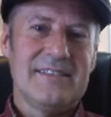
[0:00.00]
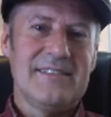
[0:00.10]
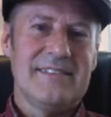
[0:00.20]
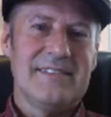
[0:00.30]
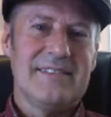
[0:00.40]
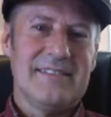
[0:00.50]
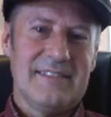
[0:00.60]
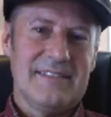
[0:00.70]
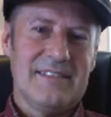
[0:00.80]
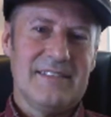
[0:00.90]

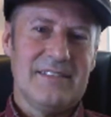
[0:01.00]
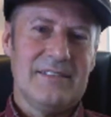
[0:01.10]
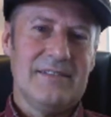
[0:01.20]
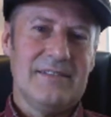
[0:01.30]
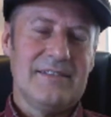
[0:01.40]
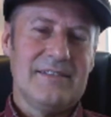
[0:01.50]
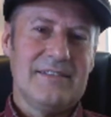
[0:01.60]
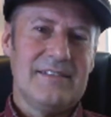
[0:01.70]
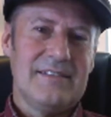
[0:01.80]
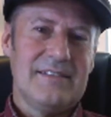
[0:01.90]

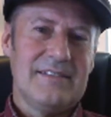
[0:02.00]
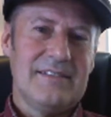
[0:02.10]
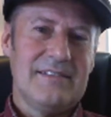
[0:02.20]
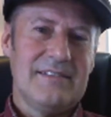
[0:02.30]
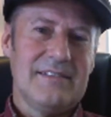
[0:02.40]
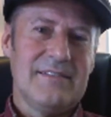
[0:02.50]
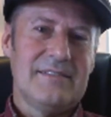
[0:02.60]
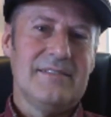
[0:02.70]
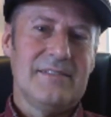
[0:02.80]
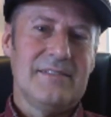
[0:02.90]

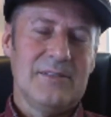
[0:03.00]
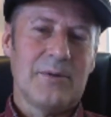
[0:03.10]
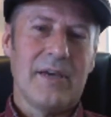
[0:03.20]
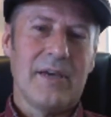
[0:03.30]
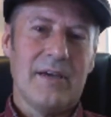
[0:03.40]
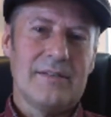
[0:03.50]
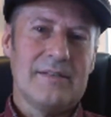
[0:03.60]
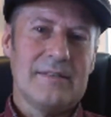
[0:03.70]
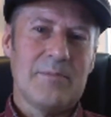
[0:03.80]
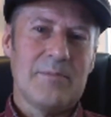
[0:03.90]

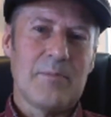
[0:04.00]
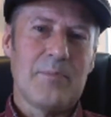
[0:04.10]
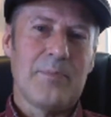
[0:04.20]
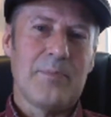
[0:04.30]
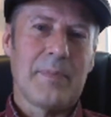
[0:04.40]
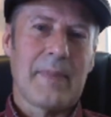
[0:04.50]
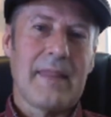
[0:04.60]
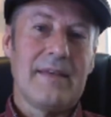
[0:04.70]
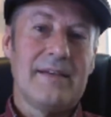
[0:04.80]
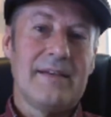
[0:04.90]

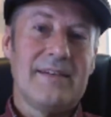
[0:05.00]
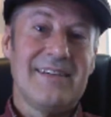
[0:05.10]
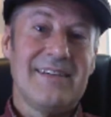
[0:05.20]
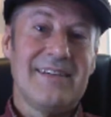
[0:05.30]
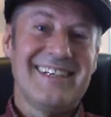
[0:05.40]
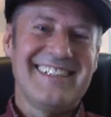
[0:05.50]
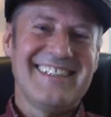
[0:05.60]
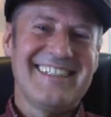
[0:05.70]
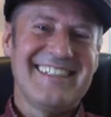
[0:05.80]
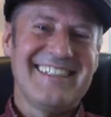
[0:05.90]
This person isn't speaking.